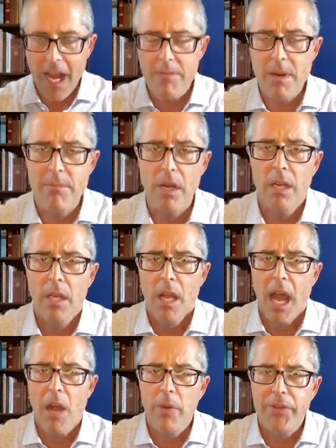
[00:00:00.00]
I remember
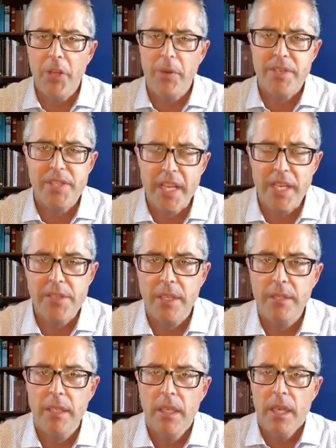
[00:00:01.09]
I went through a
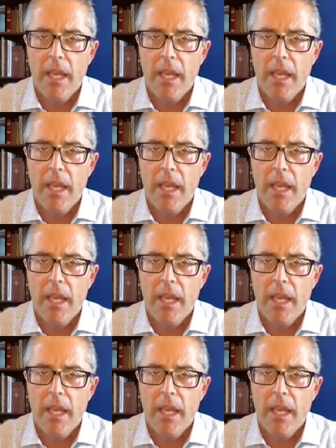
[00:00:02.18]
season,